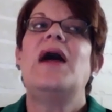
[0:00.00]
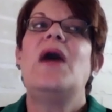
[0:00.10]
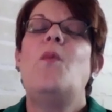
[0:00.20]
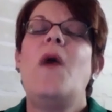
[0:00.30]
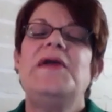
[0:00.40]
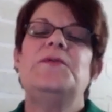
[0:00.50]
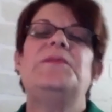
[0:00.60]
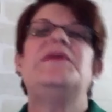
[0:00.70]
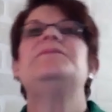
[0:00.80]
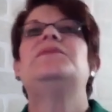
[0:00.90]
why do
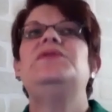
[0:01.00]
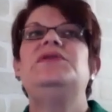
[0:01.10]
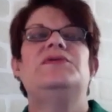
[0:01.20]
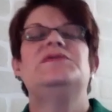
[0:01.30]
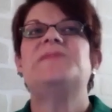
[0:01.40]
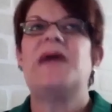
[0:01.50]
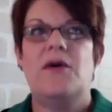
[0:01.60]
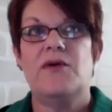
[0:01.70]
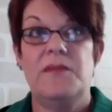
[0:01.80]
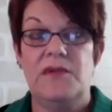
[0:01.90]
people use
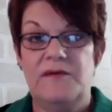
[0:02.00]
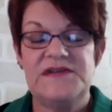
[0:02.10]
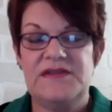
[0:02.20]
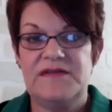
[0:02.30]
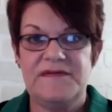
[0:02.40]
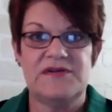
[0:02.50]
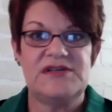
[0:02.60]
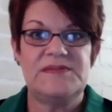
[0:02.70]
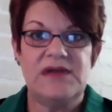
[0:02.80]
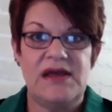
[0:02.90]
power moves in the
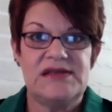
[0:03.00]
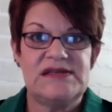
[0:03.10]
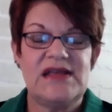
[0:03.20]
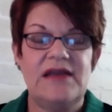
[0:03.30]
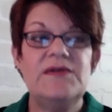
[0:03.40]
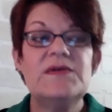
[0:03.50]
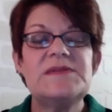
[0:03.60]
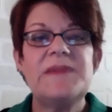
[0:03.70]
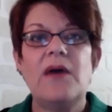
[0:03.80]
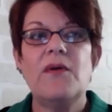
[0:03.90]
first place? They use
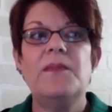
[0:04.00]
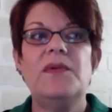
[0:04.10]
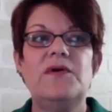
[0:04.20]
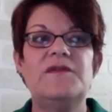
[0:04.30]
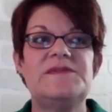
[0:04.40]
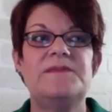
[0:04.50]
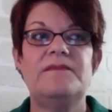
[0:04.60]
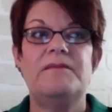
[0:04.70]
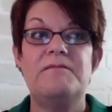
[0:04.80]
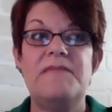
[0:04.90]
power moves
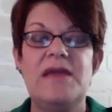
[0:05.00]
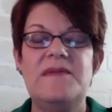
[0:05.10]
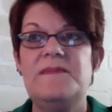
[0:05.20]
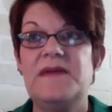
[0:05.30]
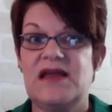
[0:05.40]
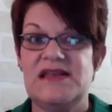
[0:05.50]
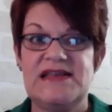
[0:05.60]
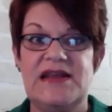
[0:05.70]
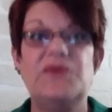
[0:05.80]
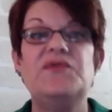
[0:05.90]
maybe because
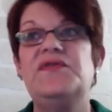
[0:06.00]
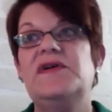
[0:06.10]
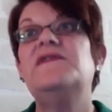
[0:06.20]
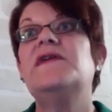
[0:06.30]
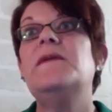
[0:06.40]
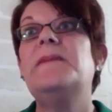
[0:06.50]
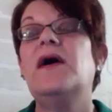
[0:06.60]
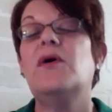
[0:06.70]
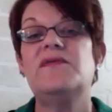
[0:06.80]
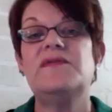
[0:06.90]
they don't feel very
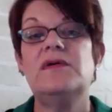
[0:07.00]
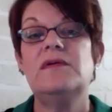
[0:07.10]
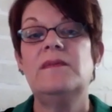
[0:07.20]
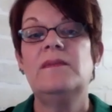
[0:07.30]
powerful.